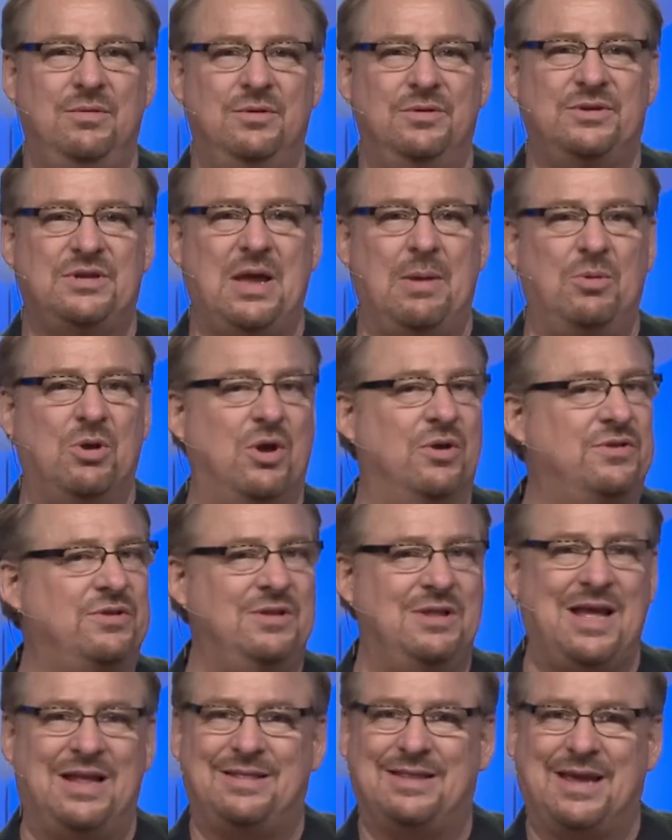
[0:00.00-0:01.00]
Samuel goes,
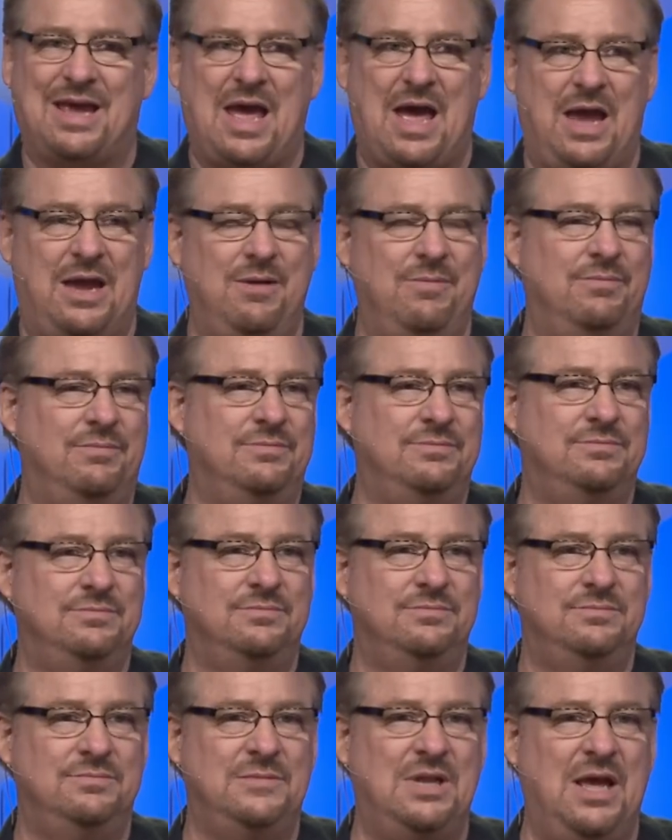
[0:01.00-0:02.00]
not the guy.
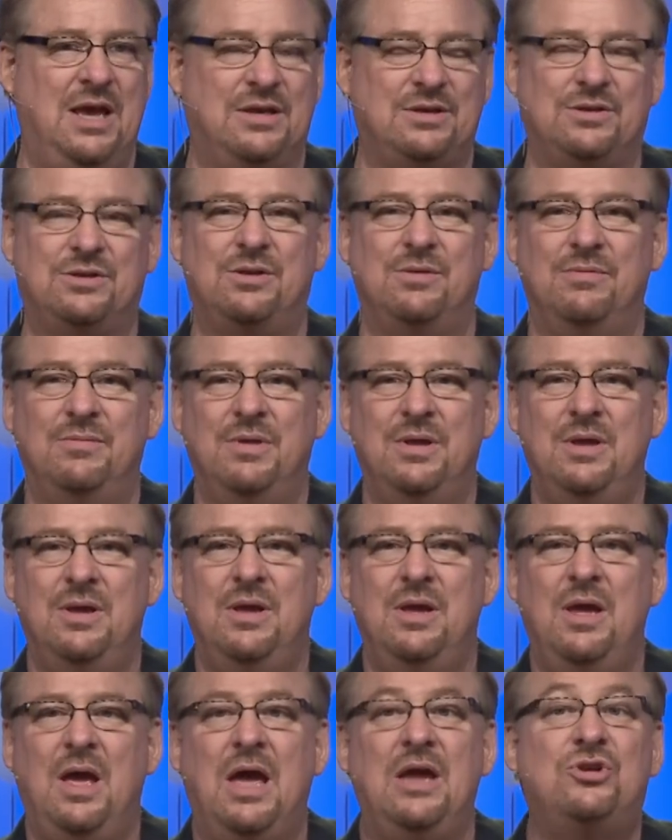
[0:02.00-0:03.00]
Next.
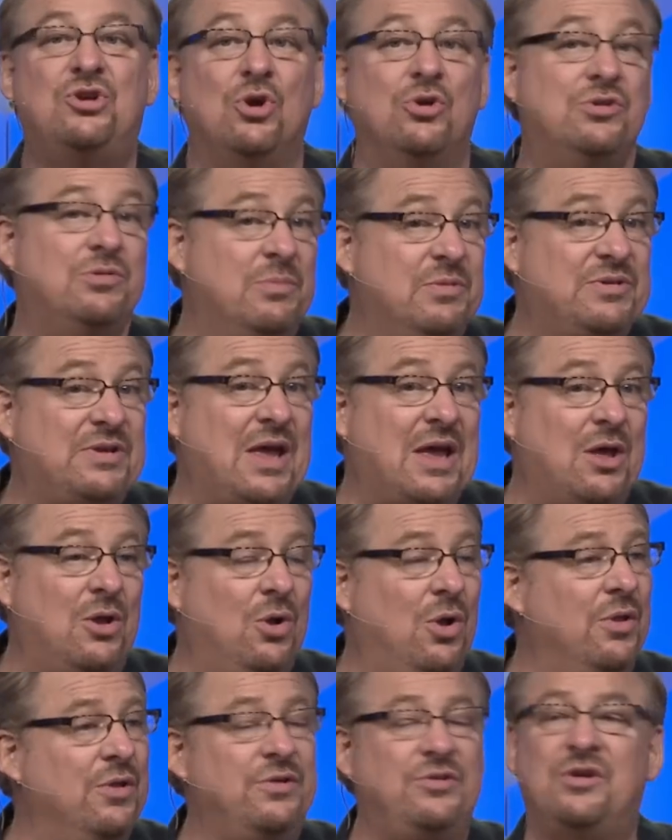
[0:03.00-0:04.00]
He shows him the
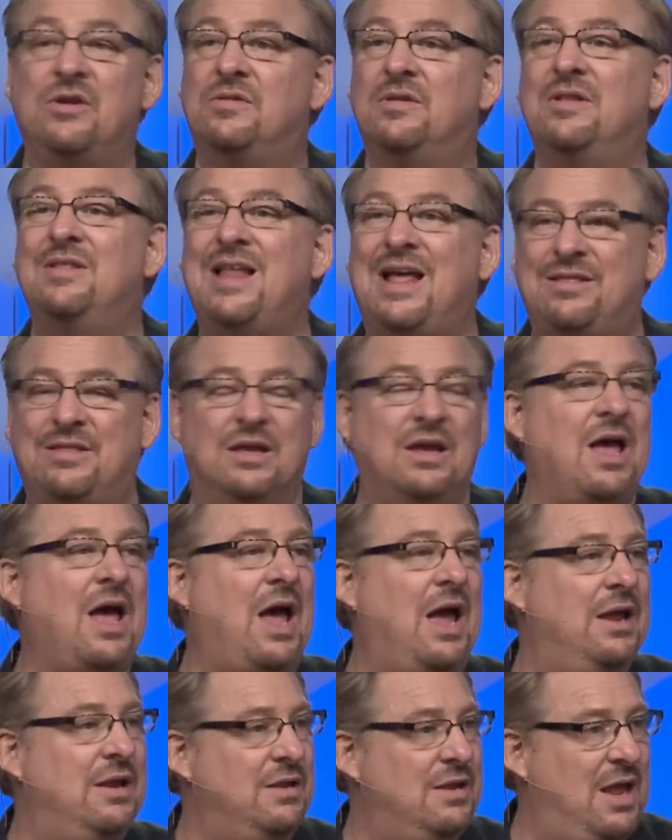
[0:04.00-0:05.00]
second oldest, says, not the
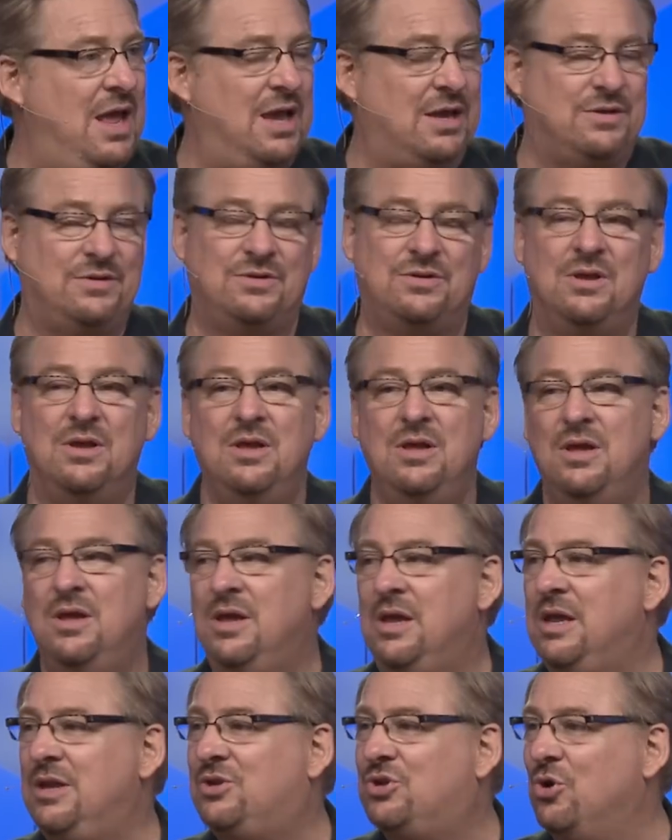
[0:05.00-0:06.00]
guy. Next.
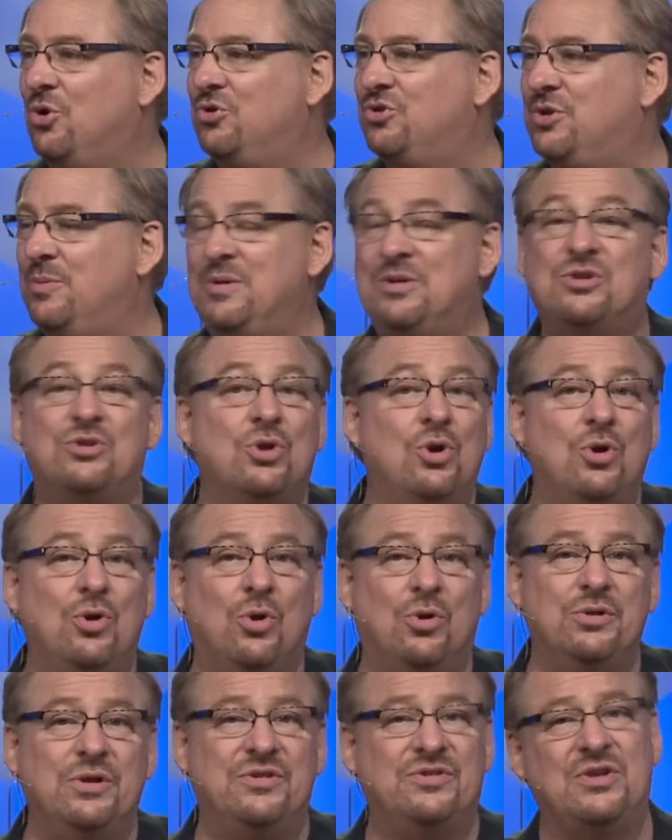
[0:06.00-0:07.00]
He shows him his
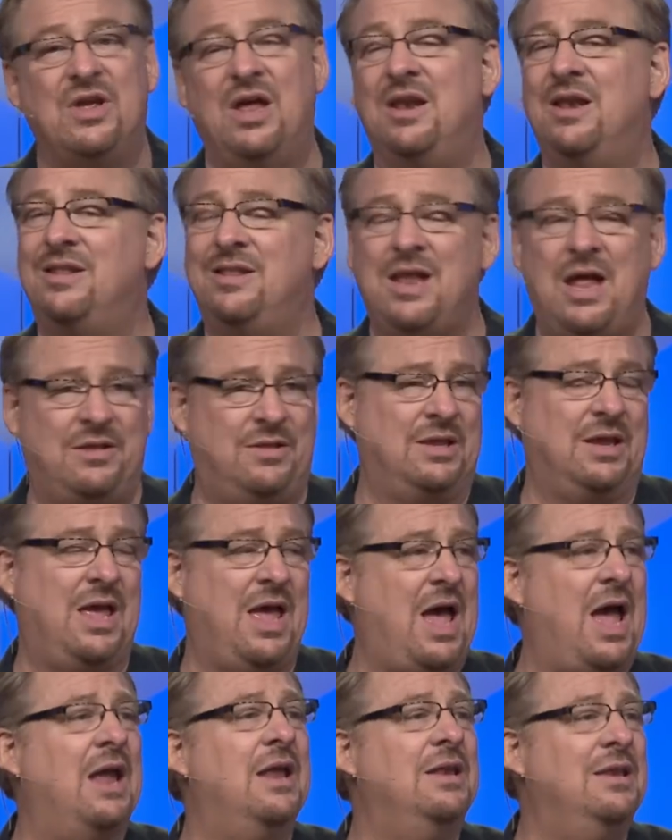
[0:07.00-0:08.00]
3rd oldest son, not the
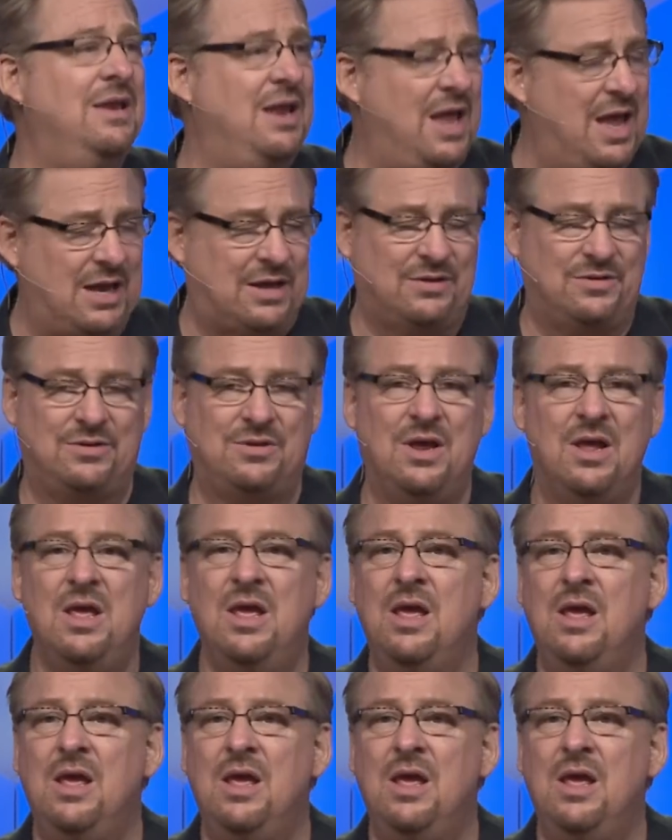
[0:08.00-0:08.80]
guy. Next.